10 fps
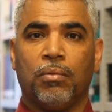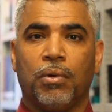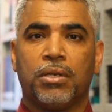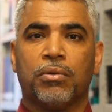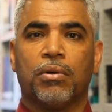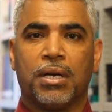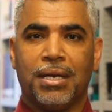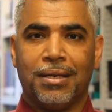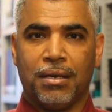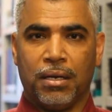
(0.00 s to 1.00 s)
what
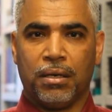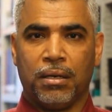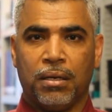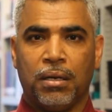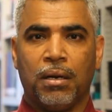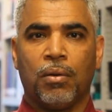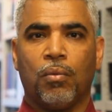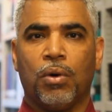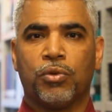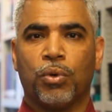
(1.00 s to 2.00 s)
already done,
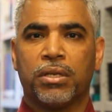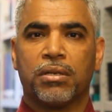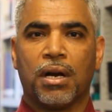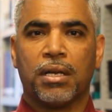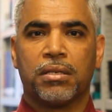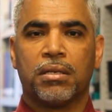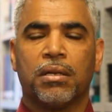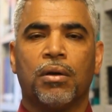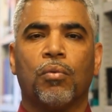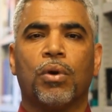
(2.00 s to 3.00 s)
what went right,
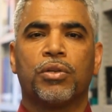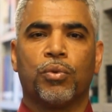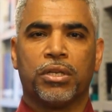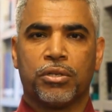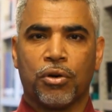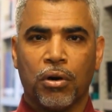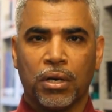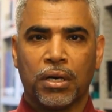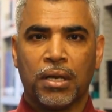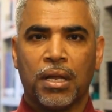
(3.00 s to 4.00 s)
what went
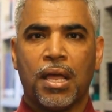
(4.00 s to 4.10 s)
wrong,